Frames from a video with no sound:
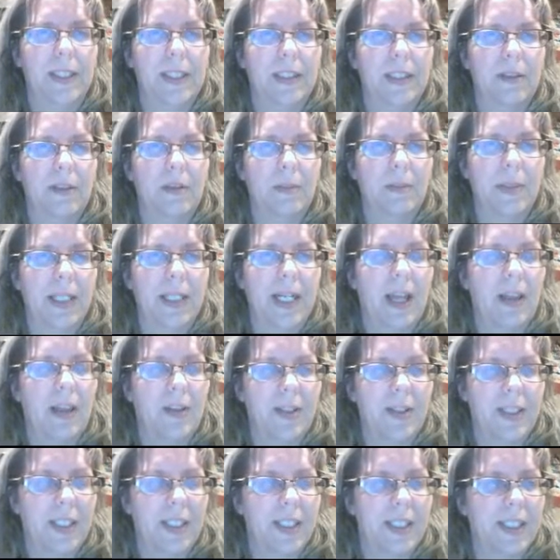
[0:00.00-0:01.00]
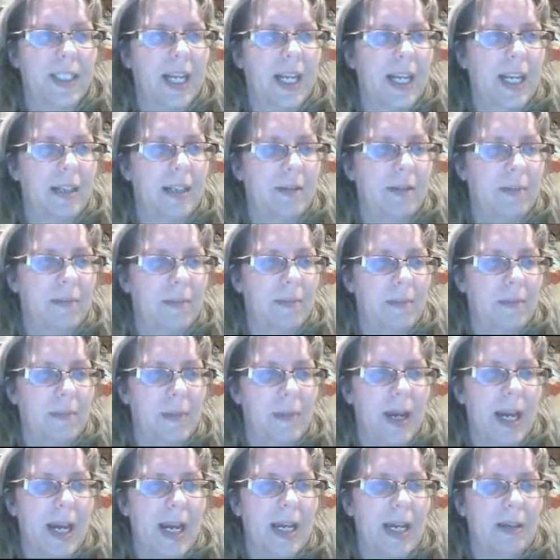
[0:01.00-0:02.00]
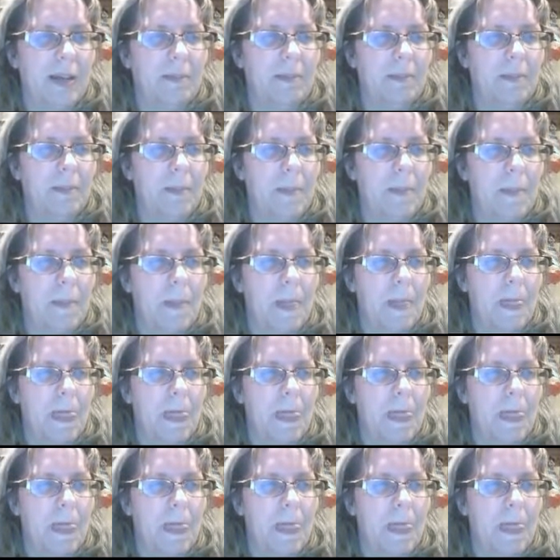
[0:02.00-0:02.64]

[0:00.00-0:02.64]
isn't normally how this is done, but I'm